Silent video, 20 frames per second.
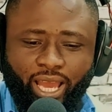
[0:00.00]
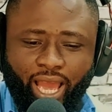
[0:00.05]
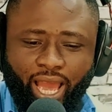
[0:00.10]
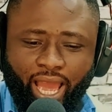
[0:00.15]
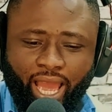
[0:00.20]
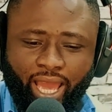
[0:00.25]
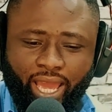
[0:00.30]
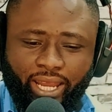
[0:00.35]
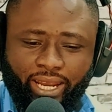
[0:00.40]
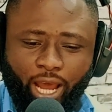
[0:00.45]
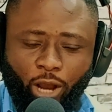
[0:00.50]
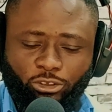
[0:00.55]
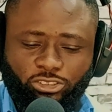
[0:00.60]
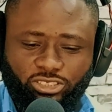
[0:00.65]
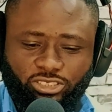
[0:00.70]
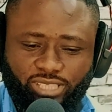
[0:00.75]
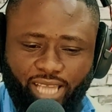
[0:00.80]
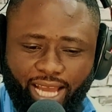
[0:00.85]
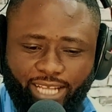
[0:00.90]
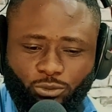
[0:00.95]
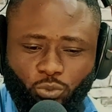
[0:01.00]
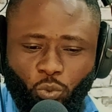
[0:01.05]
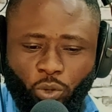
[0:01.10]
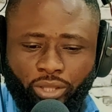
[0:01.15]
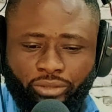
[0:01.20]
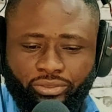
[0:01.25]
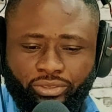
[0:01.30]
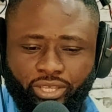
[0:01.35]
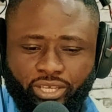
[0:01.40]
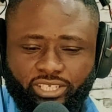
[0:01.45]
And I'll start
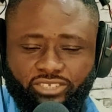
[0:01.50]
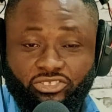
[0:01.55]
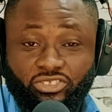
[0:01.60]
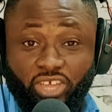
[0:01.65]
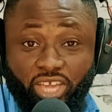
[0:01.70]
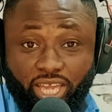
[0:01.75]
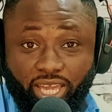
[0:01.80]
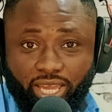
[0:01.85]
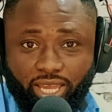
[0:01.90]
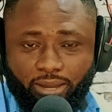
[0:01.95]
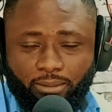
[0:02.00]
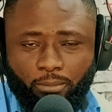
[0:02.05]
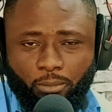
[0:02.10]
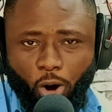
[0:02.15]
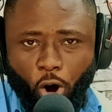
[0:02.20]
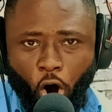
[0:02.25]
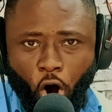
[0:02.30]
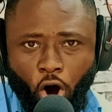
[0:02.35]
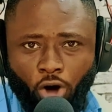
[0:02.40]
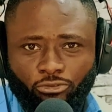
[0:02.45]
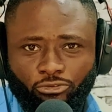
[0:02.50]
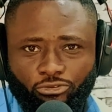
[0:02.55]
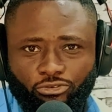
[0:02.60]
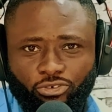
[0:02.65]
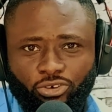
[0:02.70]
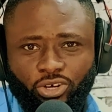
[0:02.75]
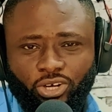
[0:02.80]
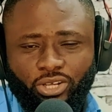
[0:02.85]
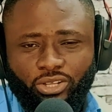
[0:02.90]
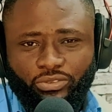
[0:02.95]
with the theme of
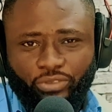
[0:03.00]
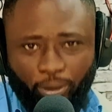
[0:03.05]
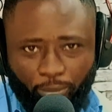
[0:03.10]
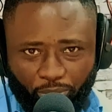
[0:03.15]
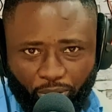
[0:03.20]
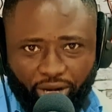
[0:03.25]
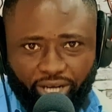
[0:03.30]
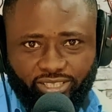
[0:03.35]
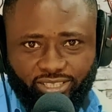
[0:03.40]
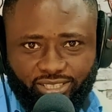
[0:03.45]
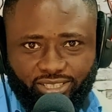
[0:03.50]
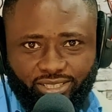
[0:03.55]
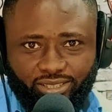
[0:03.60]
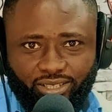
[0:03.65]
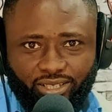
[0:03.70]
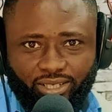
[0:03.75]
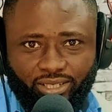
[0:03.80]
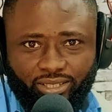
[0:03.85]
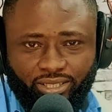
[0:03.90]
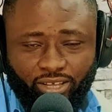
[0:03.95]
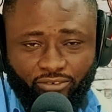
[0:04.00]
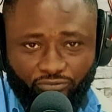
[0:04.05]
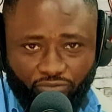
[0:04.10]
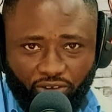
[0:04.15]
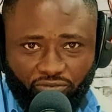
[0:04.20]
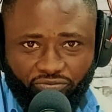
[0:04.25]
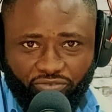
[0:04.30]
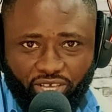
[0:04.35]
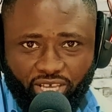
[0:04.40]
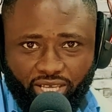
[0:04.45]
the BRICS, the
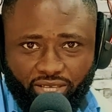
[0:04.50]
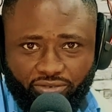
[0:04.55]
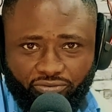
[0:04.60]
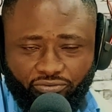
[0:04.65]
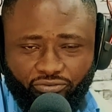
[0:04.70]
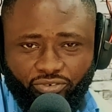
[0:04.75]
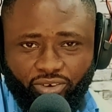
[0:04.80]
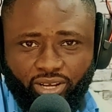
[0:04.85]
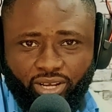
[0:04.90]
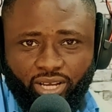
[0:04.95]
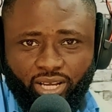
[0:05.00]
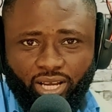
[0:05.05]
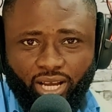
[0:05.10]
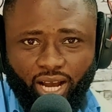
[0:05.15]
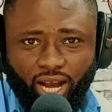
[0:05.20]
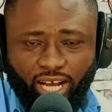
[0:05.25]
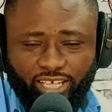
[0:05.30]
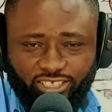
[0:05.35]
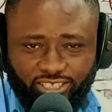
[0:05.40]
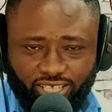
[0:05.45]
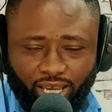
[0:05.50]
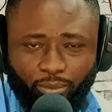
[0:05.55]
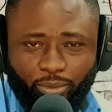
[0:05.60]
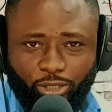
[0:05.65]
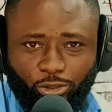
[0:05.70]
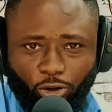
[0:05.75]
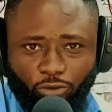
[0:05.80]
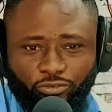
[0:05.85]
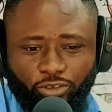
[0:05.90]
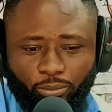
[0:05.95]
15th
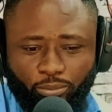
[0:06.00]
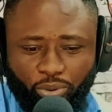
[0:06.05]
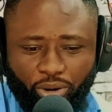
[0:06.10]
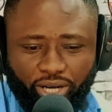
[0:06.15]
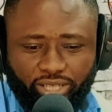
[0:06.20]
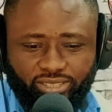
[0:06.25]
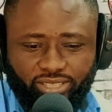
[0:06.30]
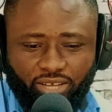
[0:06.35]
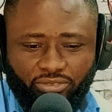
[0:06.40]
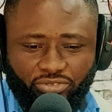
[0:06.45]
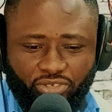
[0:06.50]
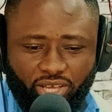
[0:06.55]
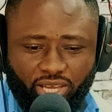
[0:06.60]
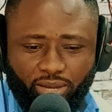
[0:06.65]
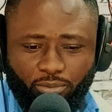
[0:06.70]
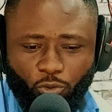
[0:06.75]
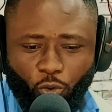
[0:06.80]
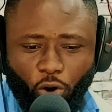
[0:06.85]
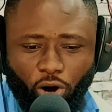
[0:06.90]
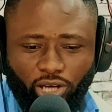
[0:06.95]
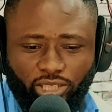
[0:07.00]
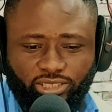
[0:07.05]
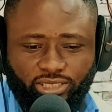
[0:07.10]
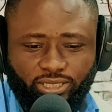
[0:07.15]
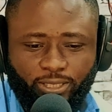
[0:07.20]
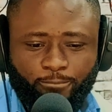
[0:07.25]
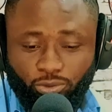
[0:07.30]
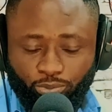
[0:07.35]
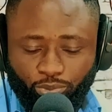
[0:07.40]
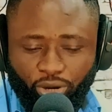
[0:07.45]
summit of the BRICS. The theme
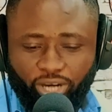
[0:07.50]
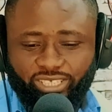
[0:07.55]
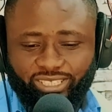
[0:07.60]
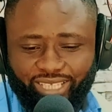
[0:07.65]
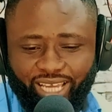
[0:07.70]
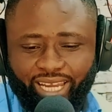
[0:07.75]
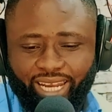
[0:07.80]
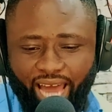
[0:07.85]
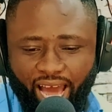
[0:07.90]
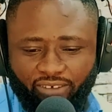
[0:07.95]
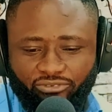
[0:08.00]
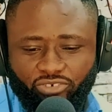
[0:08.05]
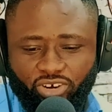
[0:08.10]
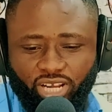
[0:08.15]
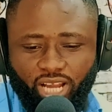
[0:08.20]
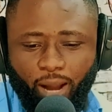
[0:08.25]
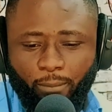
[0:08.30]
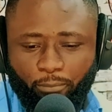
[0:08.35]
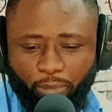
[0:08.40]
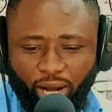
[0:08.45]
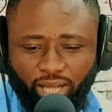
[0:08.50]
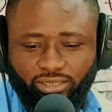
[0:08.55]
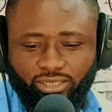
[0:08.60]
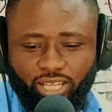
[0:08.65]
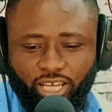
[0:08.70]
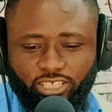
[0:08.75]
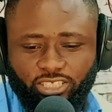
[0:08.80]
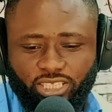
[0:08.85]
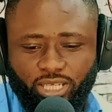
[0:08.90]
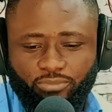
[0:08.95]
was BRICS and Africa
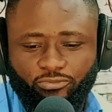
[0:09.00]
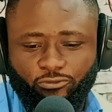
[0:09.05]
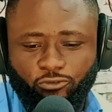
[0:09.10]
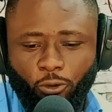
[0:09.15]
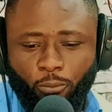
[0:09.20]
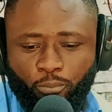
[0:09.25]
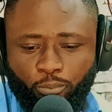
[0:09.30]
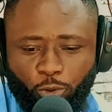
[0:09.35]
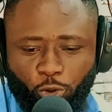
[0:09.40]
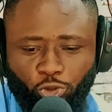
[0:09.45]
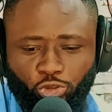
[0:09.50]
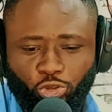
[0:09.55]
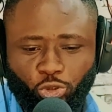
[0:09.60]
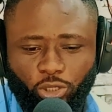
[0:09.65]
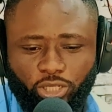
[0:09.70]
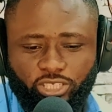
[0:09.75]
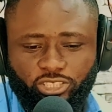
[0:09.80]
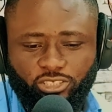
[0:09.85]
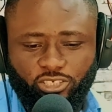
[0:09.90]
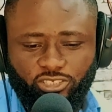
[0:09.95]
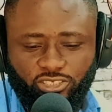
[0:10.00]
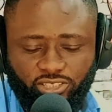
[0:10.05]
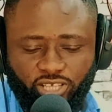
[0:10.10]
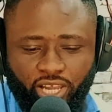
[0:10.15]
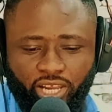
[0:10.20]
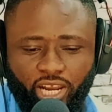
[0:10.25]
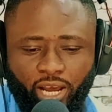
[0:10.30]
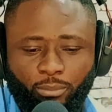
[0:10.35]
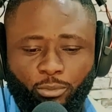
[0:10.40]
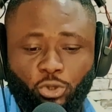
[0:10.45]
Partnership for Mutually
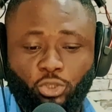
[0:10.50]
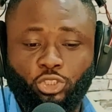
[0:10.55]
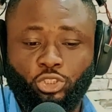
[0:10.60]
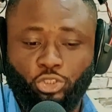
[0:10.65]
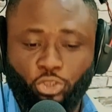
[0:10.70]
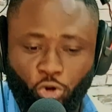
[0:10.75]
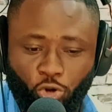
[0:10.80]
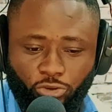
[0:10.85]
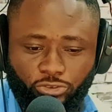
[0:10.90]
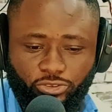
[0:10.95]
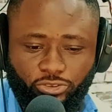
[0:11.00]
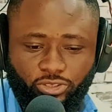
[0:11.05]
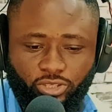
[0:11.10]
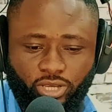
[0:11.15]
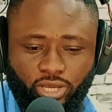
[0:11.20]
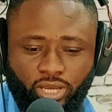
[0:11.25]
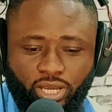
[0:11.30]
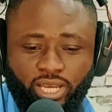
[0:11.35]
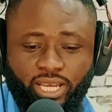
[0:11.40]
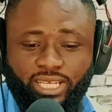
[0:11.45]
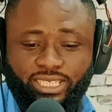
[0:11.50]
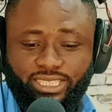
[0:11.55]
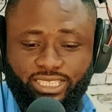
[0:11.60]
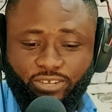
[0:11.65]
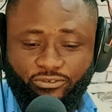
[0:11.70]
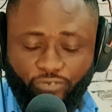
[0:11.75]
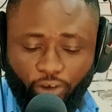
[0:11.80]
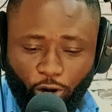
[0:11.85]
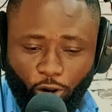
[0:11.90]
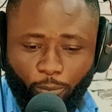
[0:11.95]
Sustainable Growth,
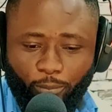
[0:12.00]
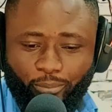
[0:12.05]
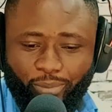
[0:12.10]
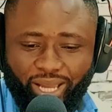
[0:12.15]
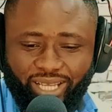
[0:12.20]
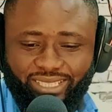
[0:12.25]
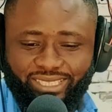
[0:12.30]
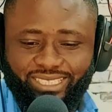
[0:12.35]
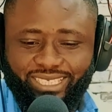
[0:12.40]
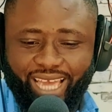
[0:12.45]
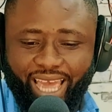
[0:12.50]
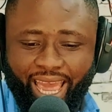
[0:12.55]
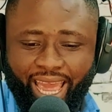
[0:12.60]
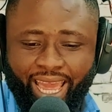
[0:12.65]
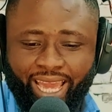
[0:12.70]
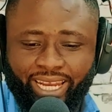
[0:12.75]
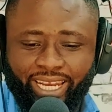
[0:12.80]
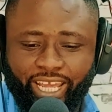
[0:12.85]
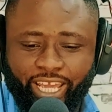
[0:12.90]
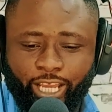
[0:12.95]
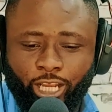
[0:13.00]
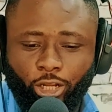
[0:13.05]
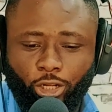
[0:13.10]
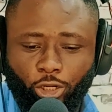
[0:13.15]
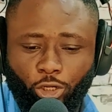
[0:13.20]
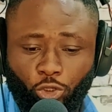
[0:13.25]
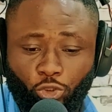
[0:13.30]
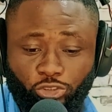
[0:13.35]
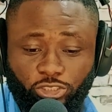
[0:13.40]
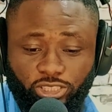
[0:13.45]
Development, and
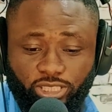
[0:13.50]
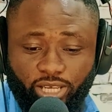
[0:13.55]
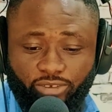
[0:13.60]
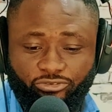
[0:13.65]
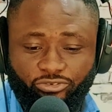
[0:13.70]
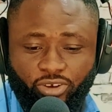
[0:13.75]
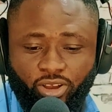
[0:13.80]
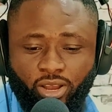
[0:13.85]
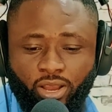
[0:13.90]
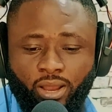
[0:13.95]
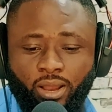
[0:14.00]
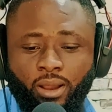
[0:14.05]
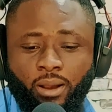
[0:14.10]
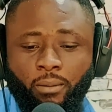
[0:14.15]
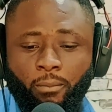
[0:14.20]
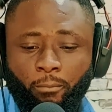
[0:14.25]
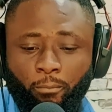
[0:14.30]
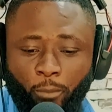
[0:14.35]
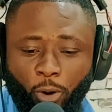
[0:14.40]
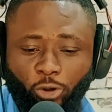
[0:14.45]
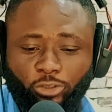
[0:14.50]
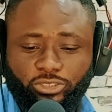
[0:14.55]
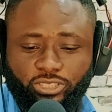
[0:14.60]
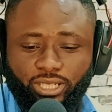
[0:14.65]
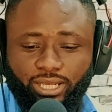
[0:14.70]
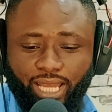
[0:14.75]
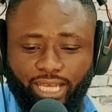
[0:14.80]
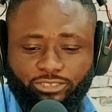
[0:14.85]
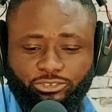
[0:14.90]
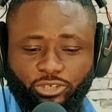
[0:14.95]
Inclusive
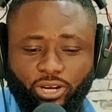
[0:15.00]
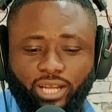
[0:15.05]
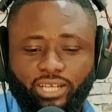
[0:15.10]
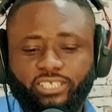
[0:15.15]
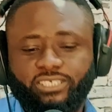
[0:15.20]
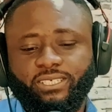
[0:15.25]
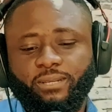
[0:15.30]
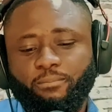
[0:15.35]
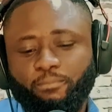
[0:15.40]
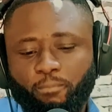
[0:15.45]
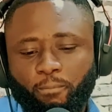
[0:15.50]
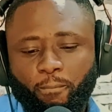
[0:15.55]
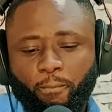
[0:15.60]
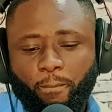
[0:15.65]
Multilateralism.